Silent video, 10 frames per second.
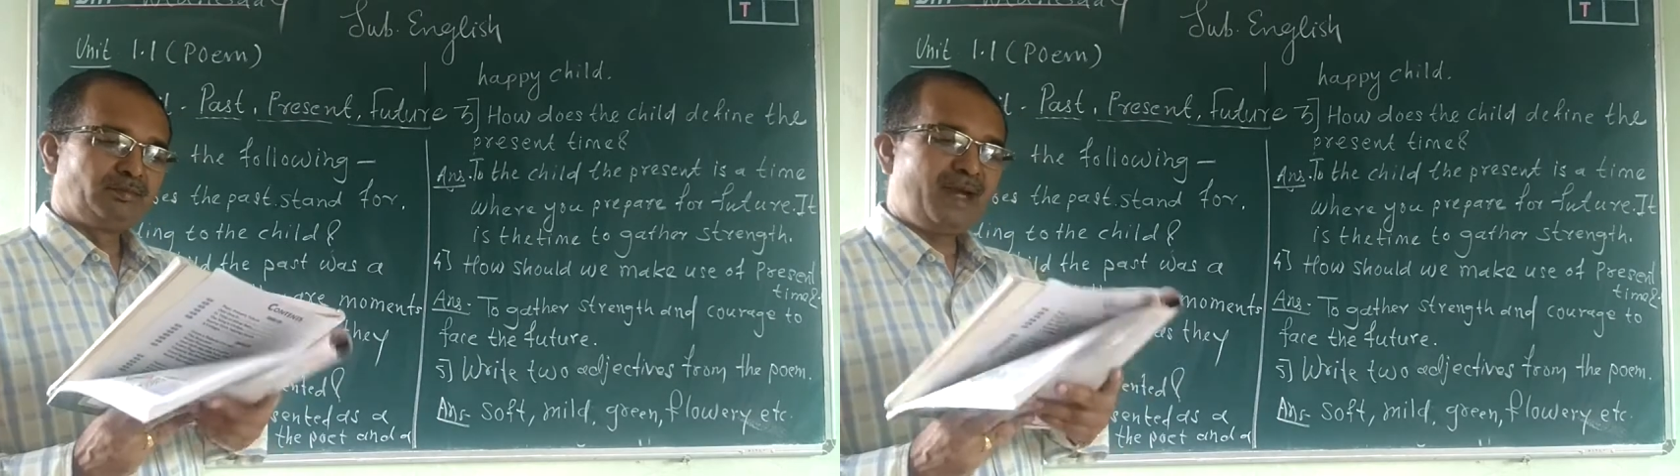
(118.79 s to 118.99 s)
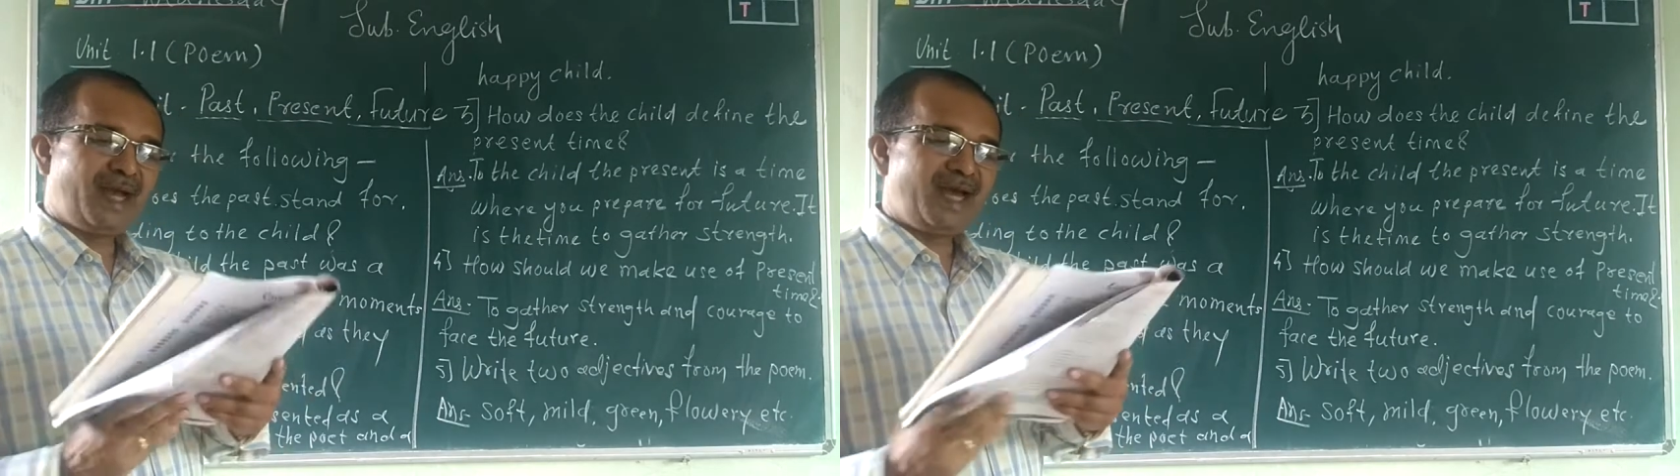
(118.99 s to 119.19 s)

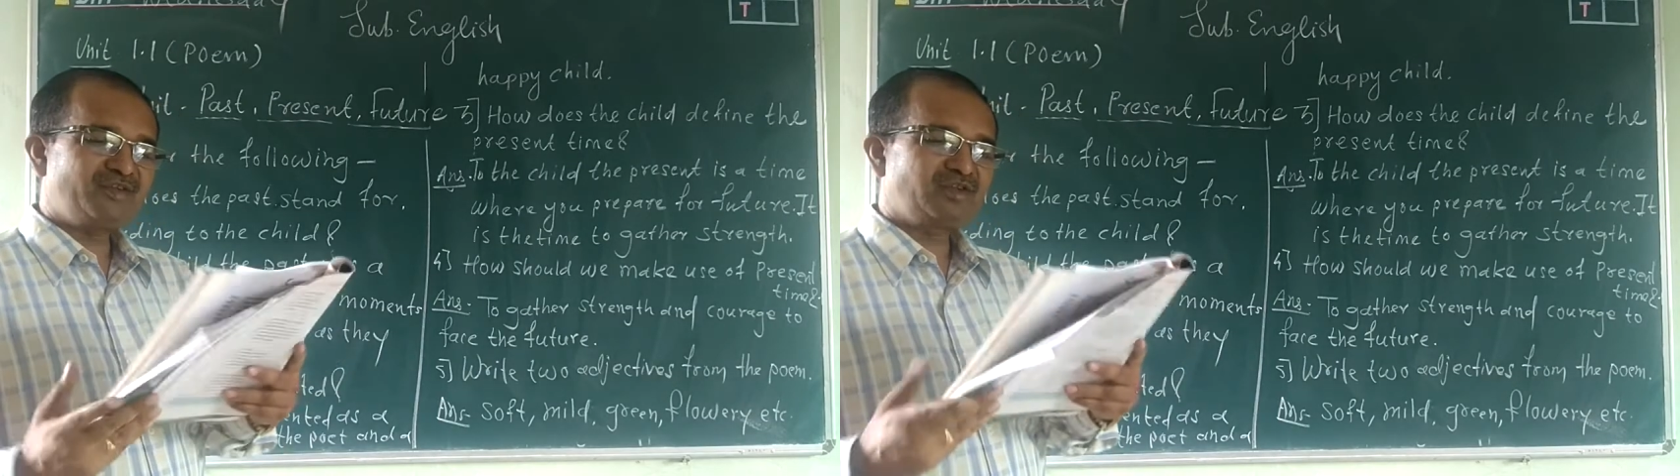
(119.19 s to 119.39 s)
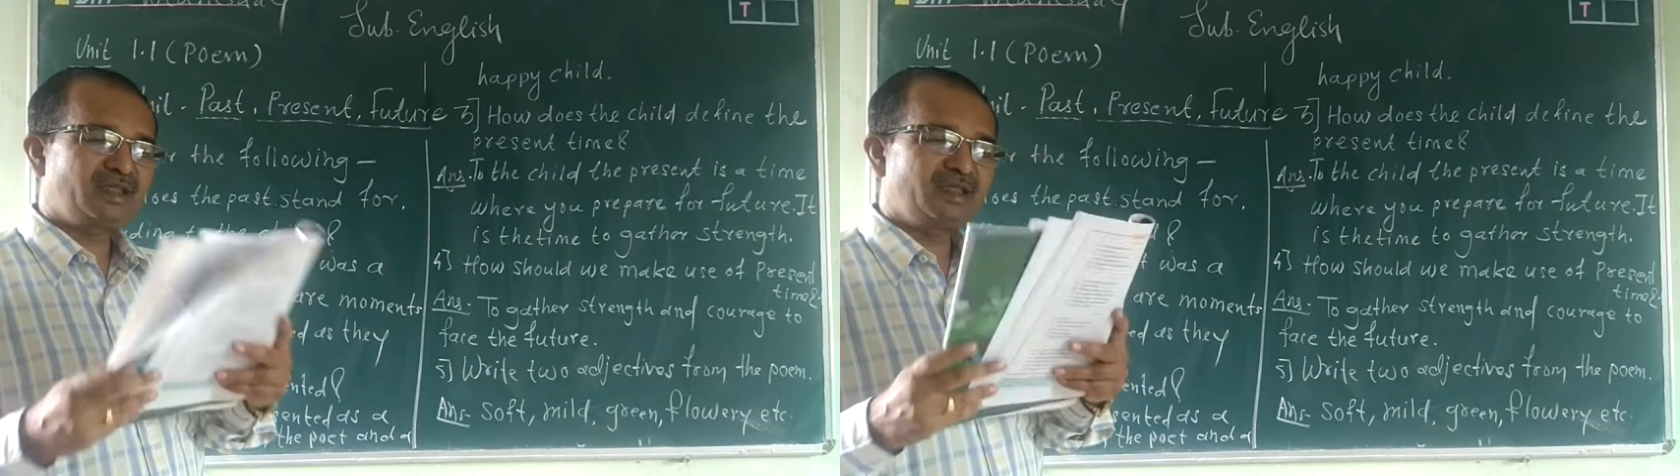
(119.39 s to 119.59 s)
by
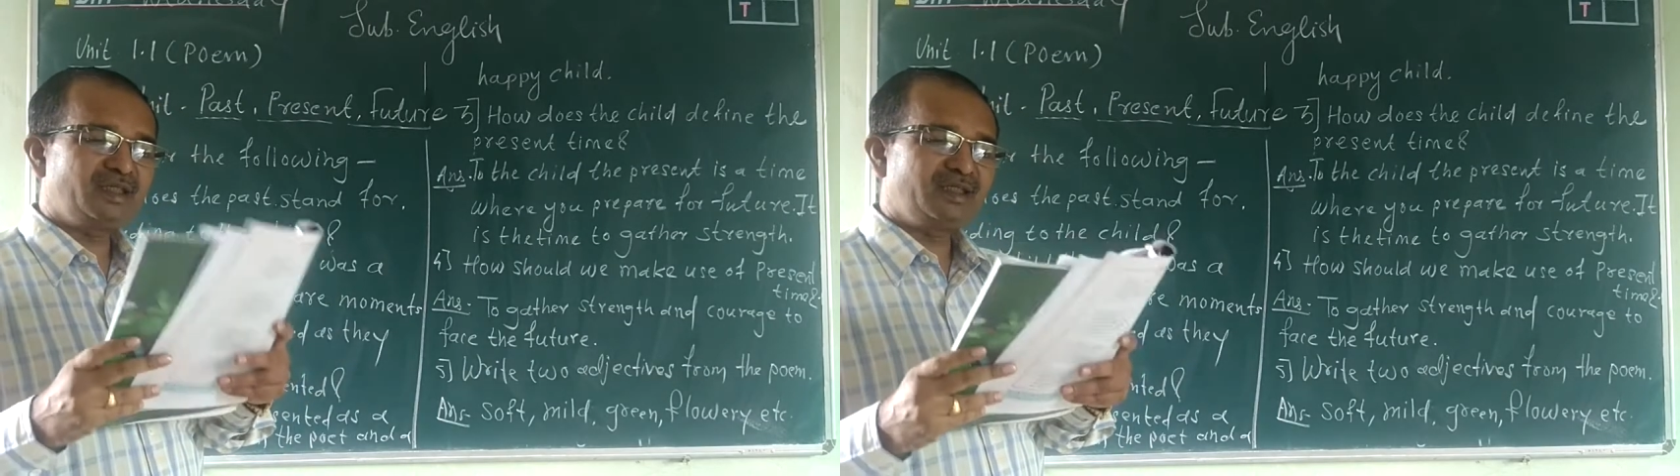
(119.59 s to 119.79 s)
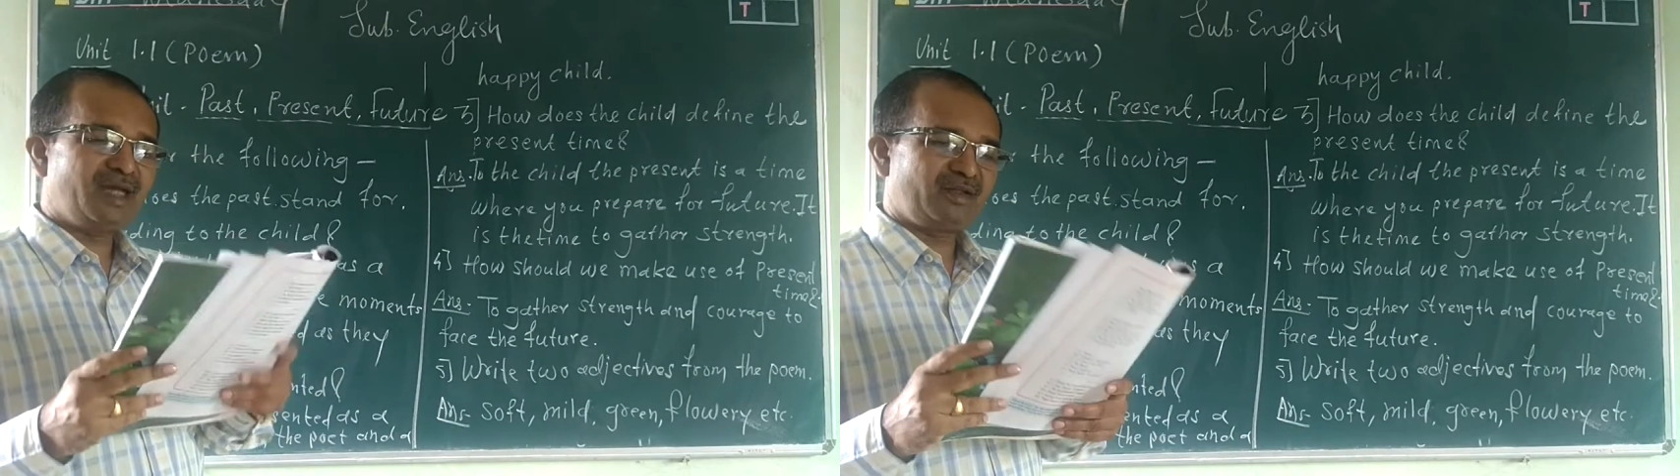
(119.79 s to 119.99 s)

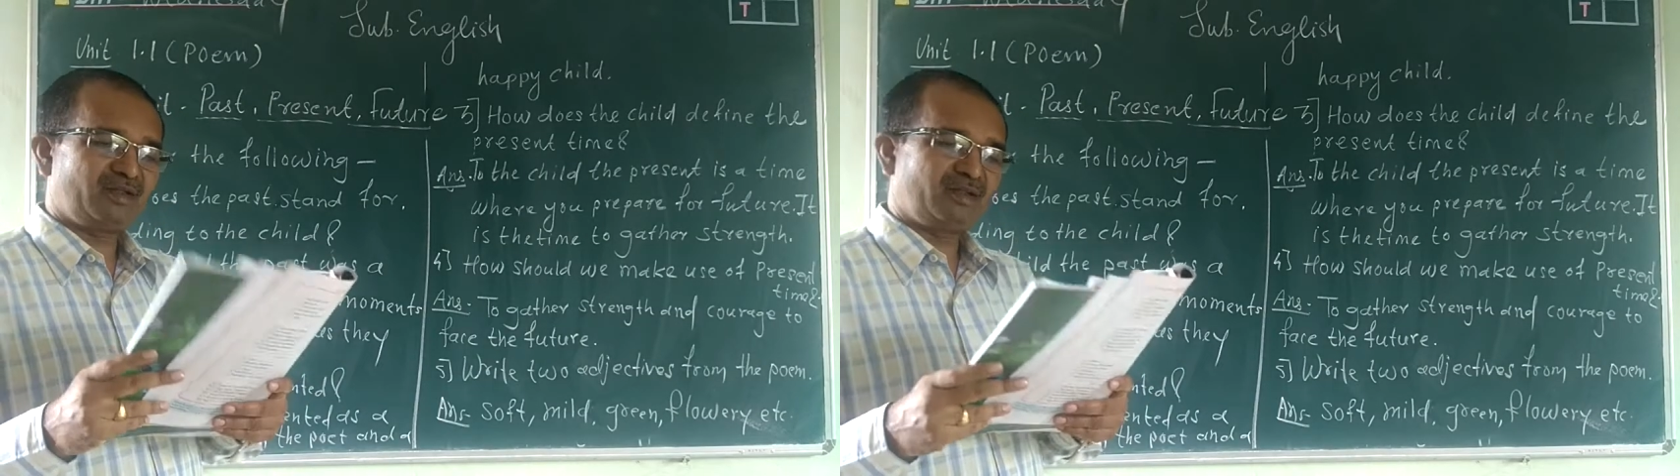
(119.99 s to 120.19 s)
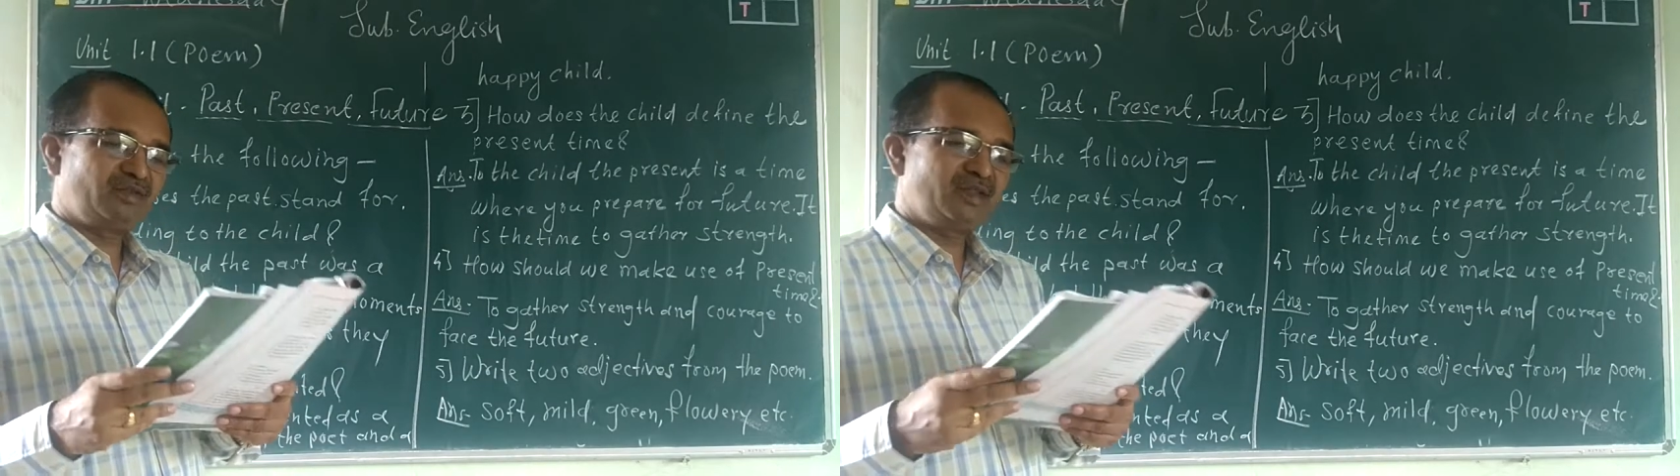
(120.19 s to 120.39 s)
asking,
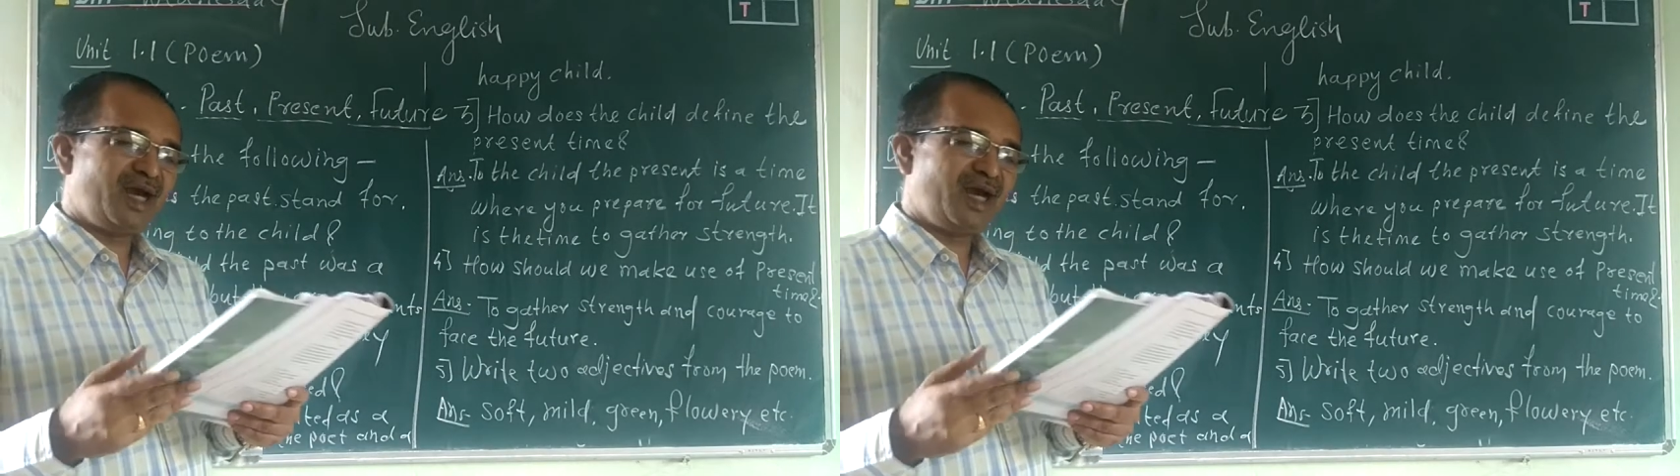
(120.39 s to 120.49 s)
she